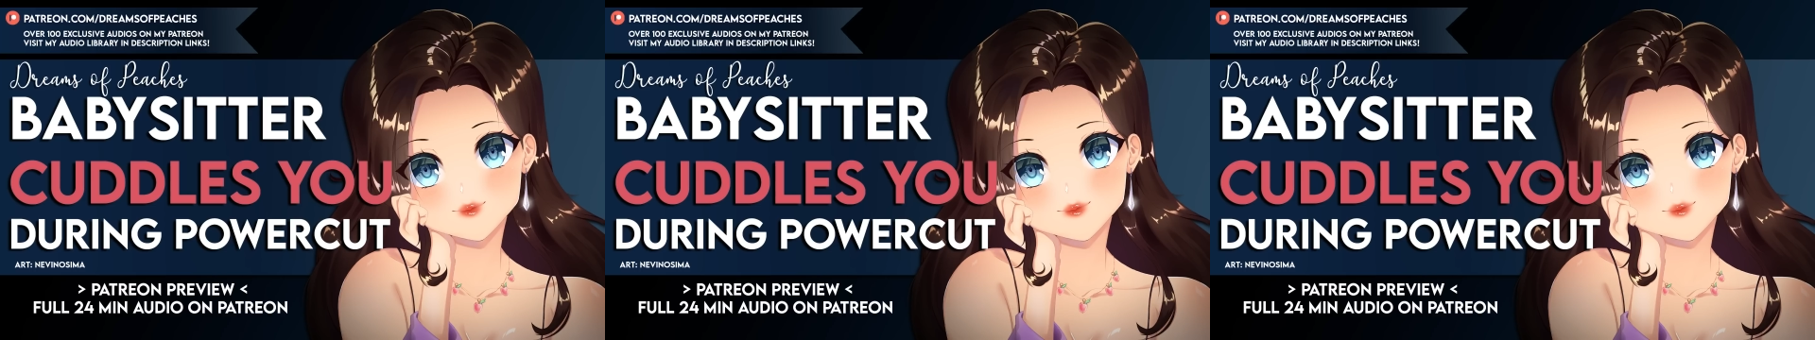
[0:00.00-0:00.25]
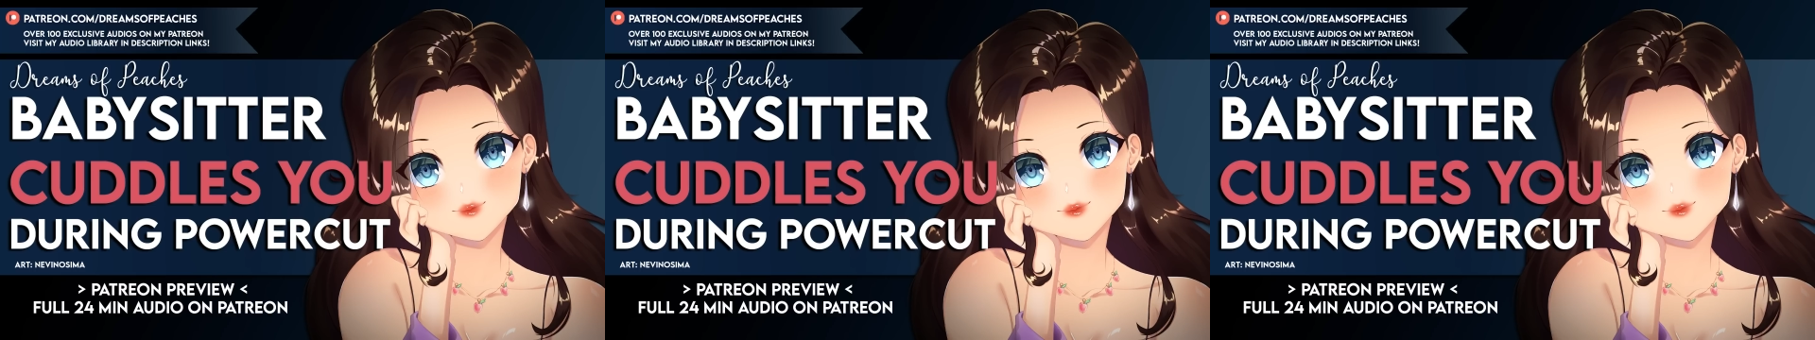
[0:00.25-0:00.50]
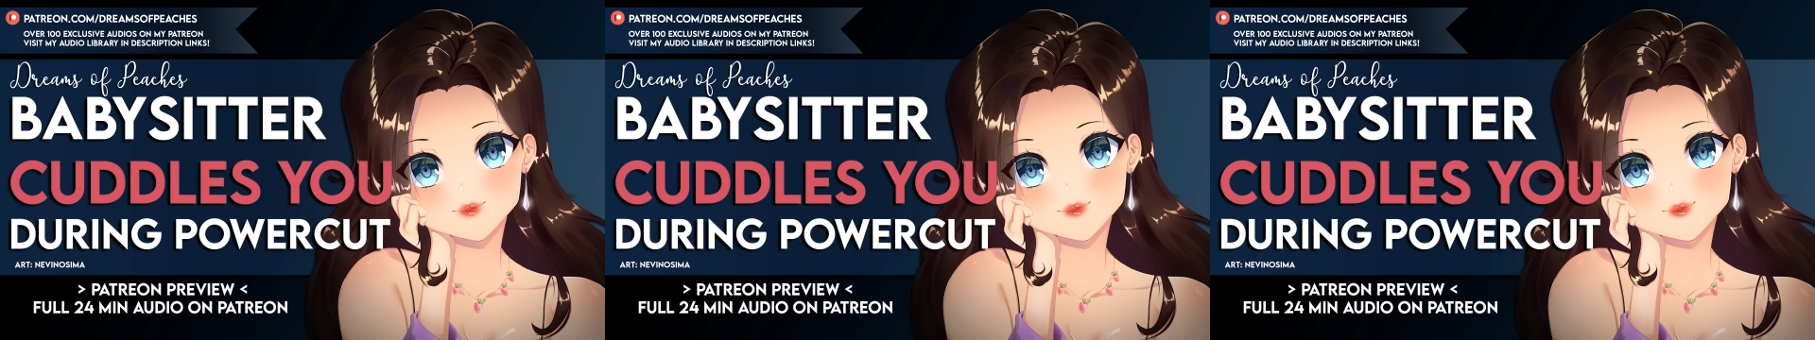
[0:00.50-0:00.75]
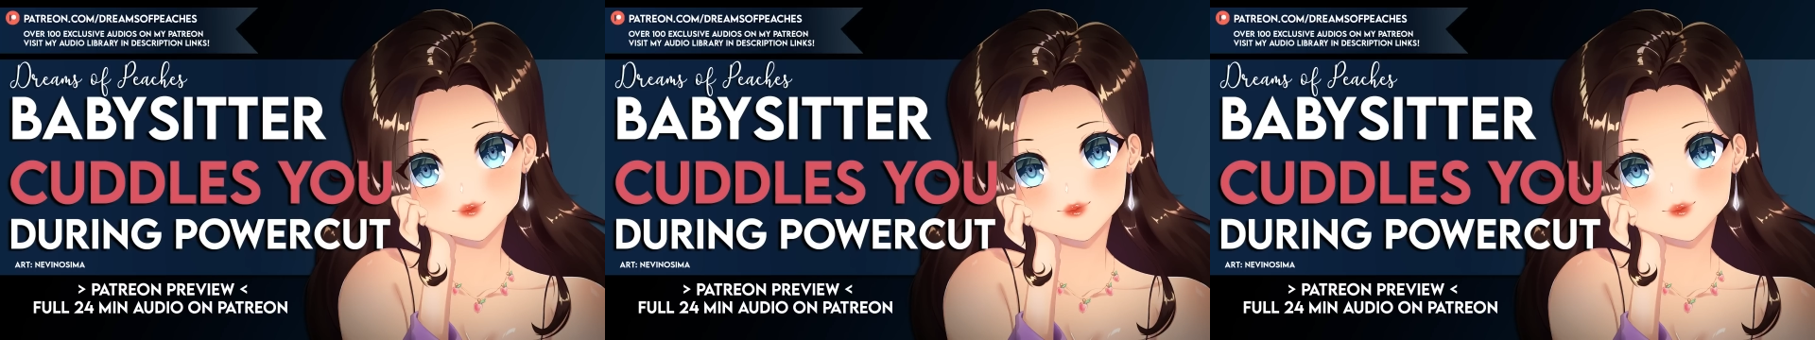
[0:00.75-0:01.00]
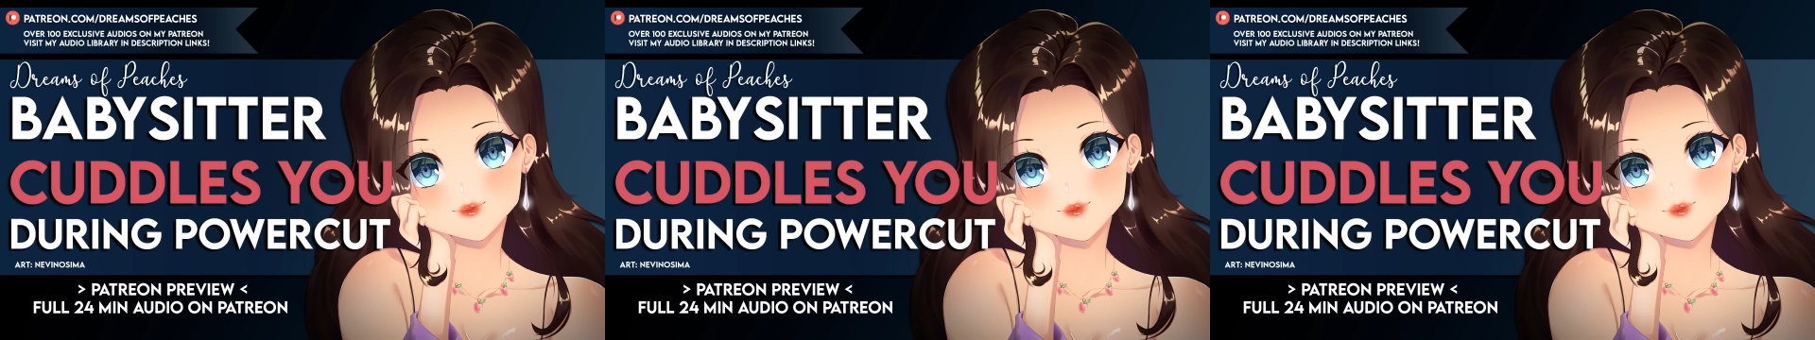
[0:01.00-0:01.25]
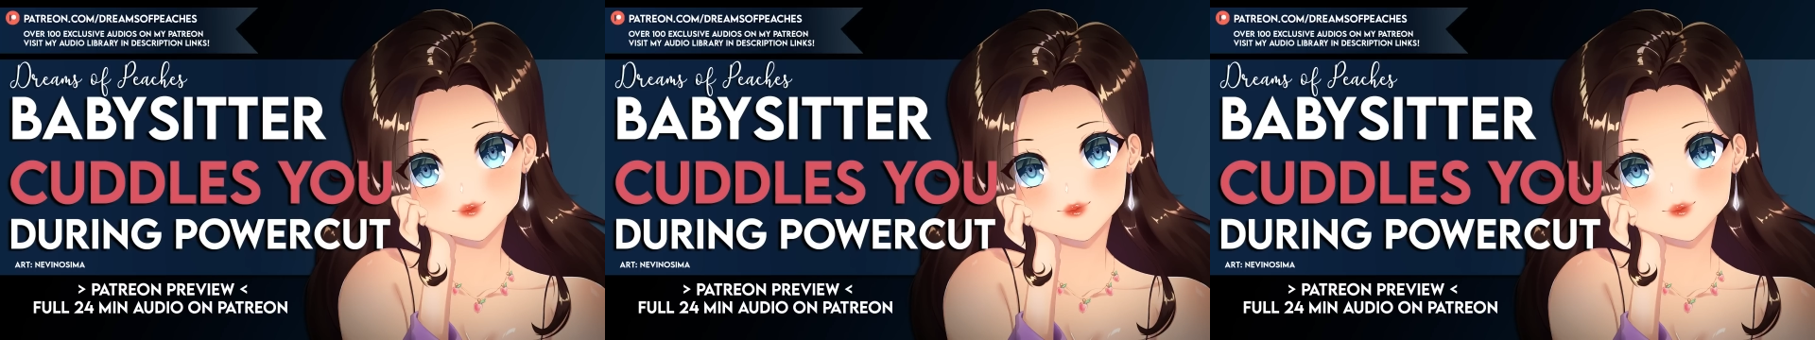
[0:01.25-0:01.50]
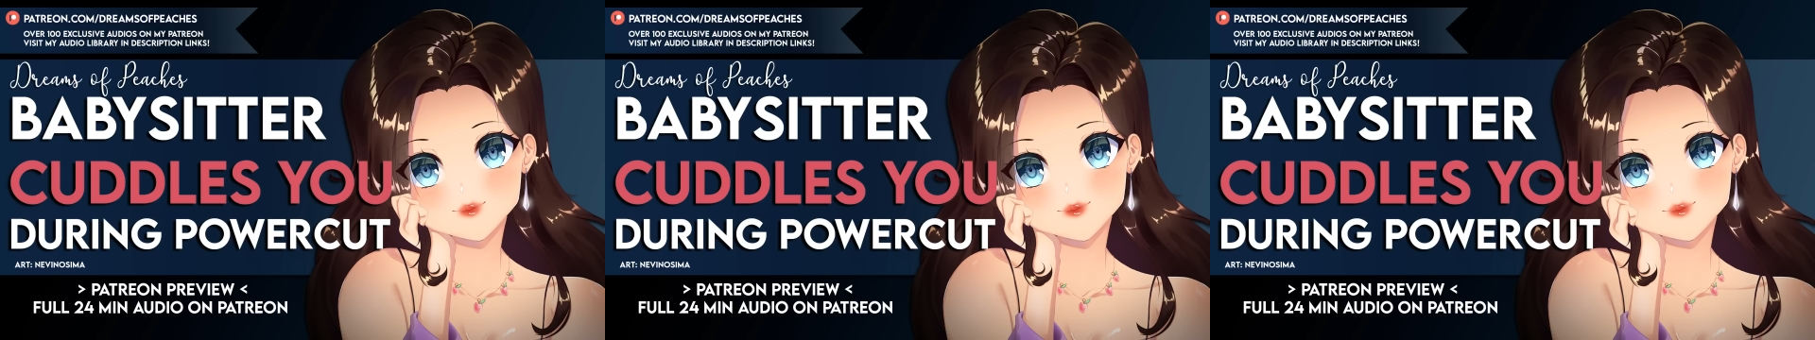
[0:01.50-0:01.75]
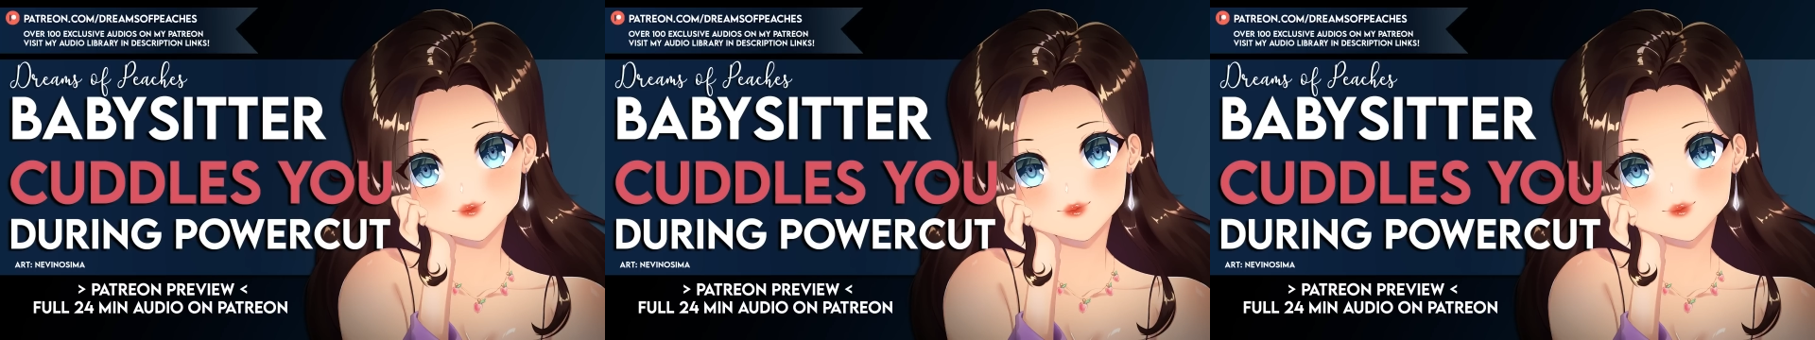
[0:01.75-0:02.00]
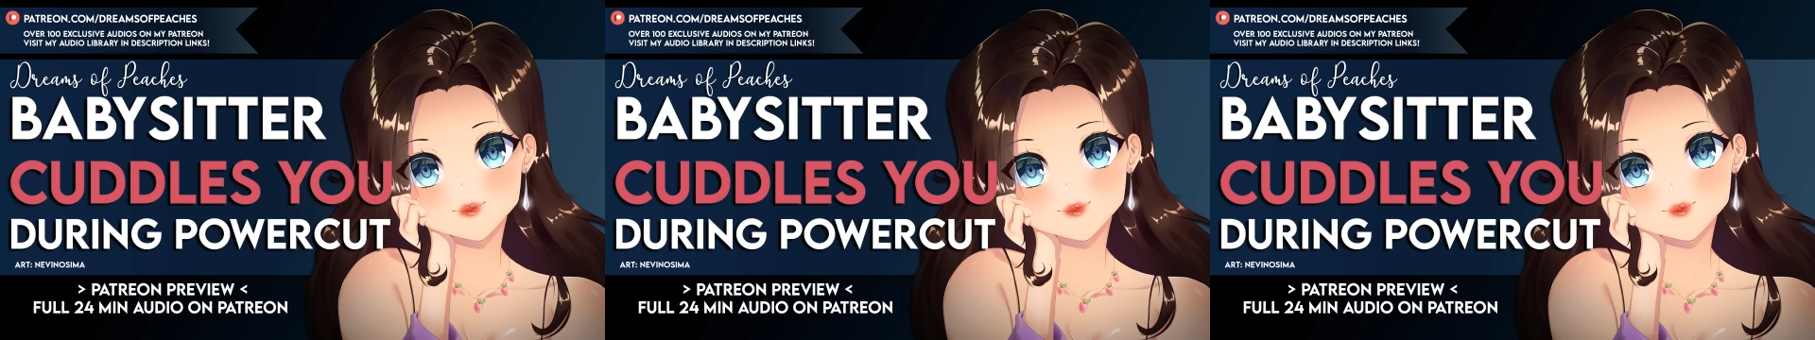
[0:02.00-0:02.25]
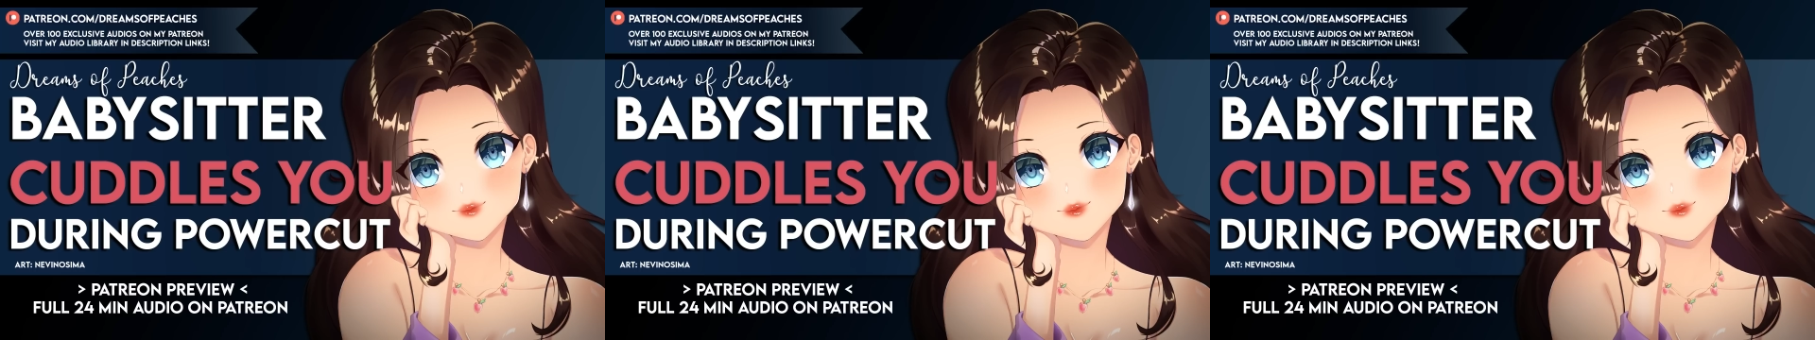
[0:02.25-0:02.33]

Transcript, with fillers: and then maybe I'll start looking for love.